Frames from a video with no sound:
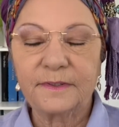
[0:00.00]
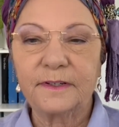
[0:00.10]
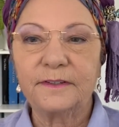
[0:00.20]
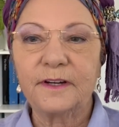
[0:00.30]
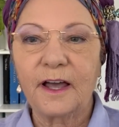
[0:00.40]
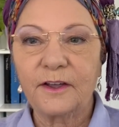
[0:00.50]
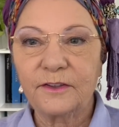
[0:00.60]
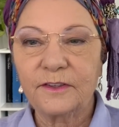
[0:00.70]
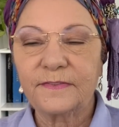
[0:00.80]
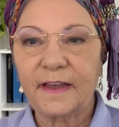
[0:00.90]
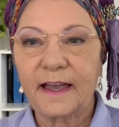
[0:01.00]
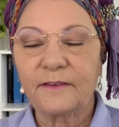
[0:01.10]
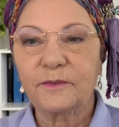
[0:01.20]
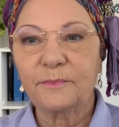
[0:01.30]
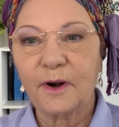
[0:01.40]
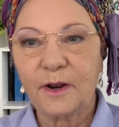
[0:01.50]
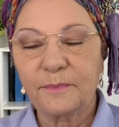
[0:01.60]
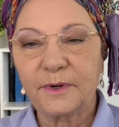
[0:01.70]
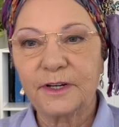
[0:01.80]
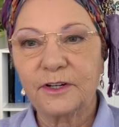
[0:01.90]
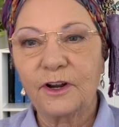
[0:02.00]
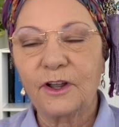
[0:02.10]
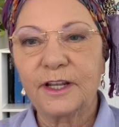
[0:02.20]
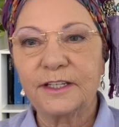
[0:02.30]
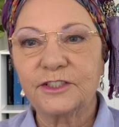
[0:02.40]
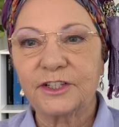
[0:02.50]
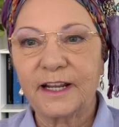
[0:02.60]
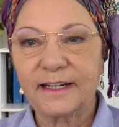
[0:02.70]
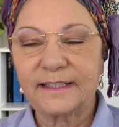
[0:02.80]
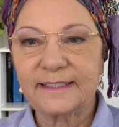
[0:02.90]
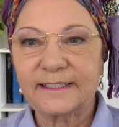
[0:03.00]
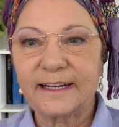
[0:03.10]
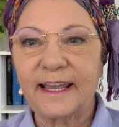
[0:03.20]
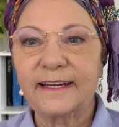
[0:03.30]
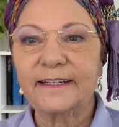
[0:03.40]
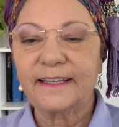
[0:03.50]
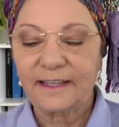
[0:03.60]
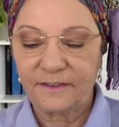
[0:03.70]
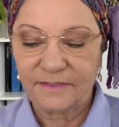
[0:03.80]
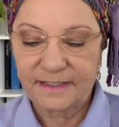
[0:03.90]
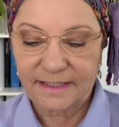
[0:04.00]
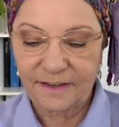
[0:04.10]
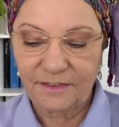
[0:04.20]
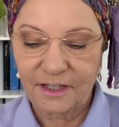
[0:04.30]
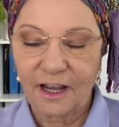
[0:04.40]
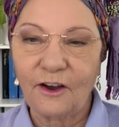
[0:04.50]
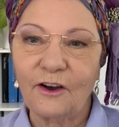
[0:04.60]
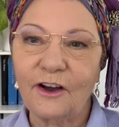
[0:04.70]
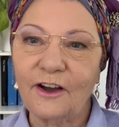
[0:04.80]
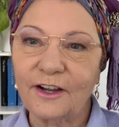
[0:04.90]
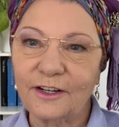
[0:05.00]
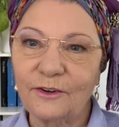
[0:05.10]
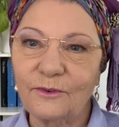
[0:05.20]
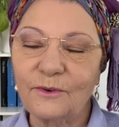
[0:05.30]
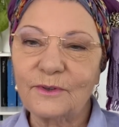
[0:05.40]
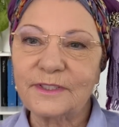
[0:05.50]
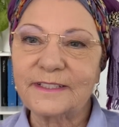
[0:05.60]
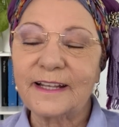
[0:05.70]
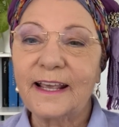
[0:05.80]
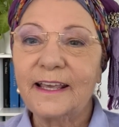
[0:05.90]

know that they have appropriate knowledge and understanding of the 7 Noahide laws,